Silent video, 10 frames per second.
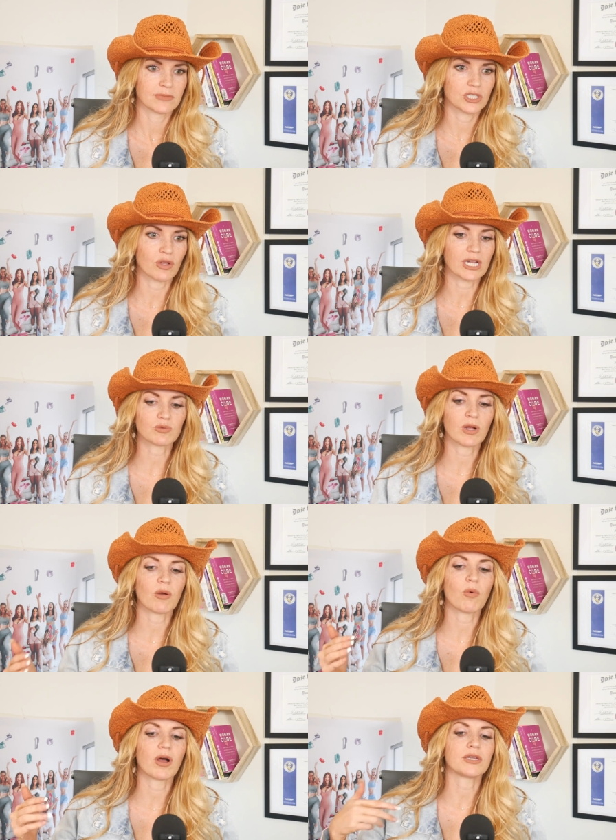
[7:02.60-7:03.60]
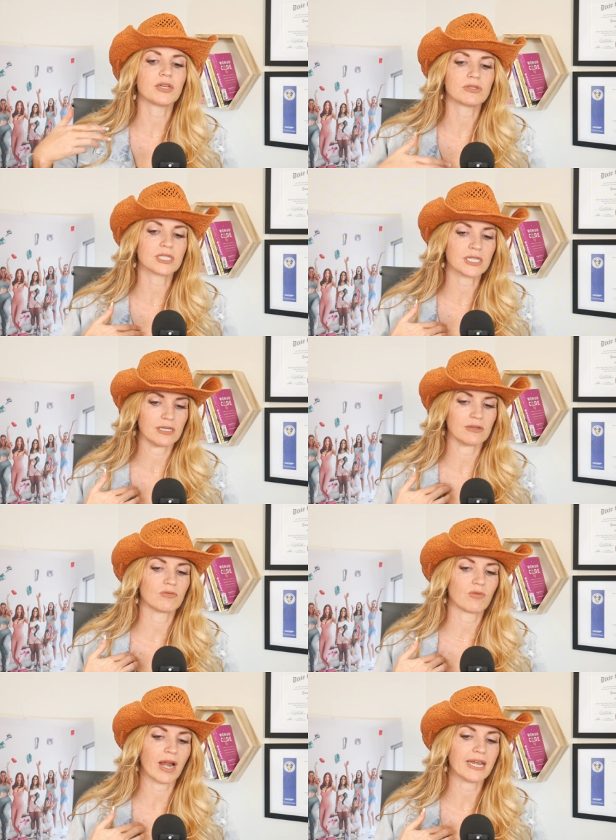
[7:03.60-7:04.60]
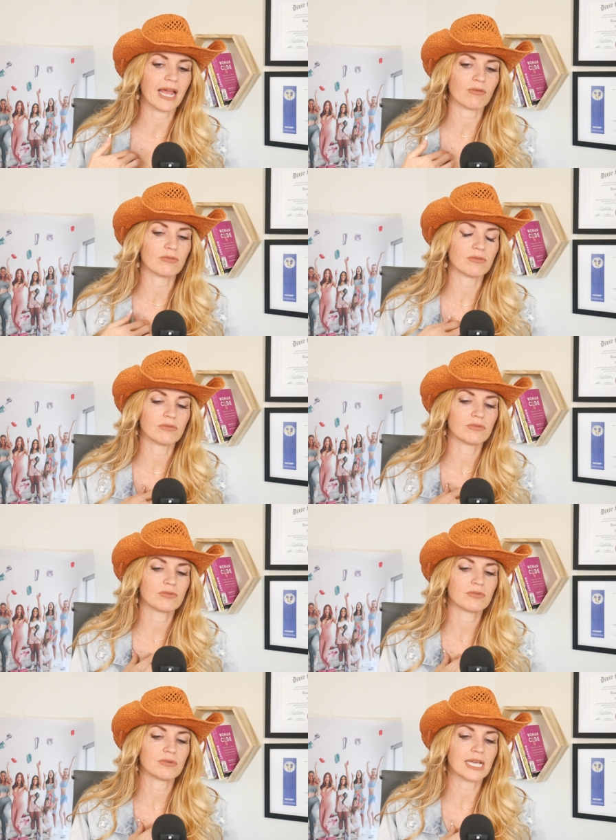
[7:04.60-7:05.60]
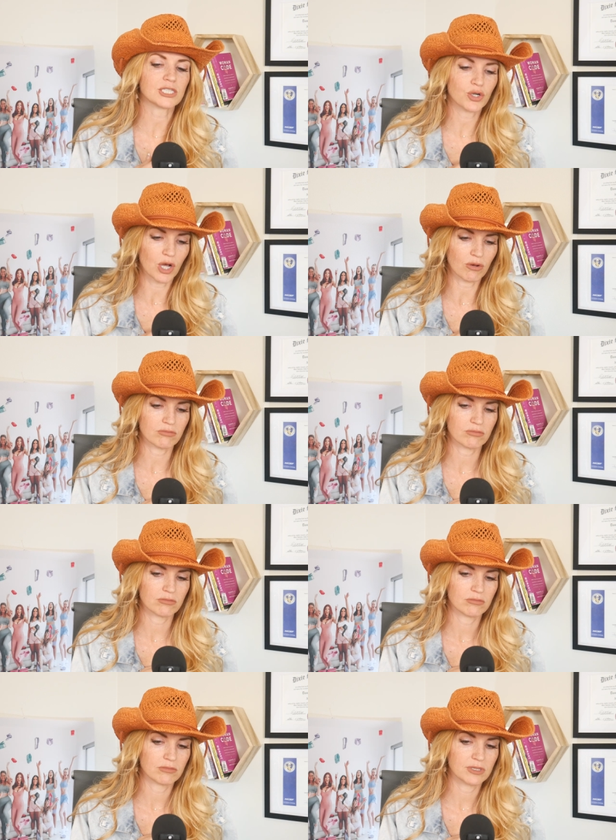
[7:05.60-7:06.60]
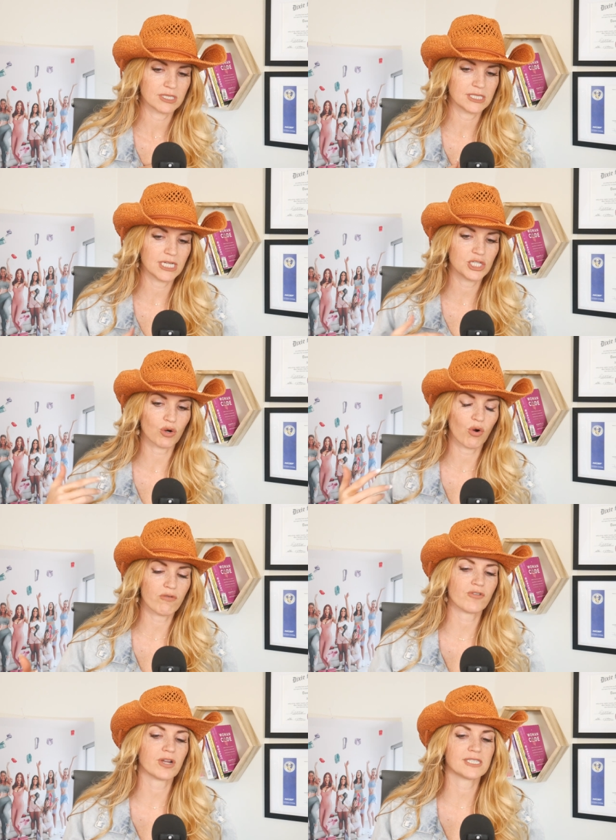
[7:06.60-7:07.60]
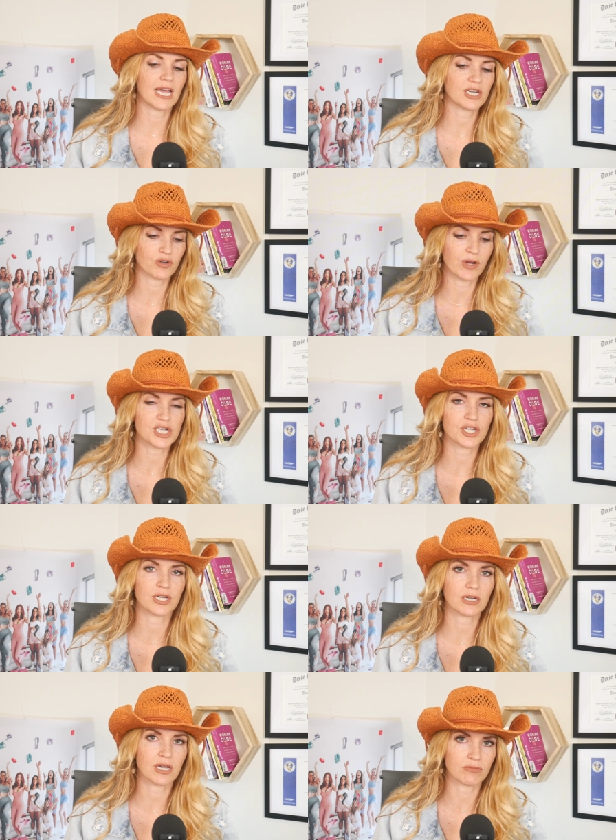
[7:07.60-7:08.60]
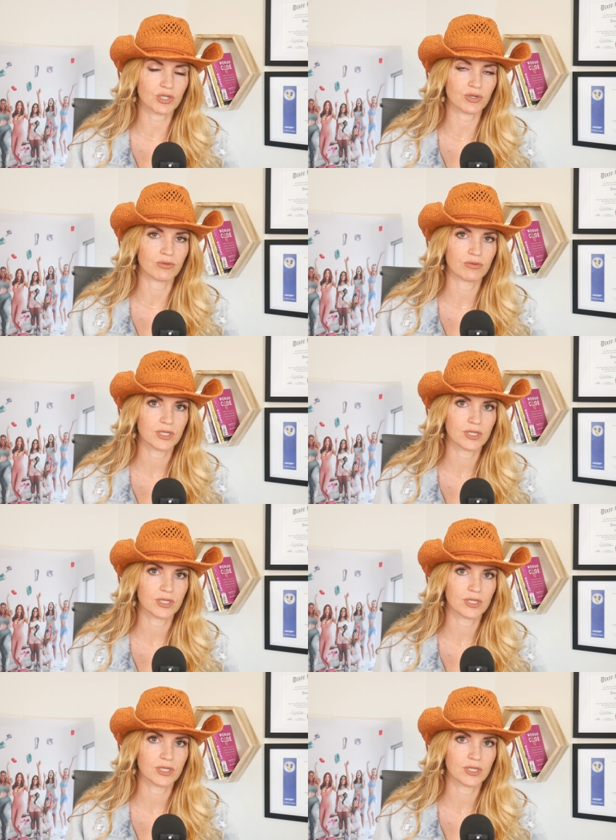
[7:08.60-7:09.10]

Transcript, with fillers: So that's what I want you to write down yes or no. Did your over exaggeration come true?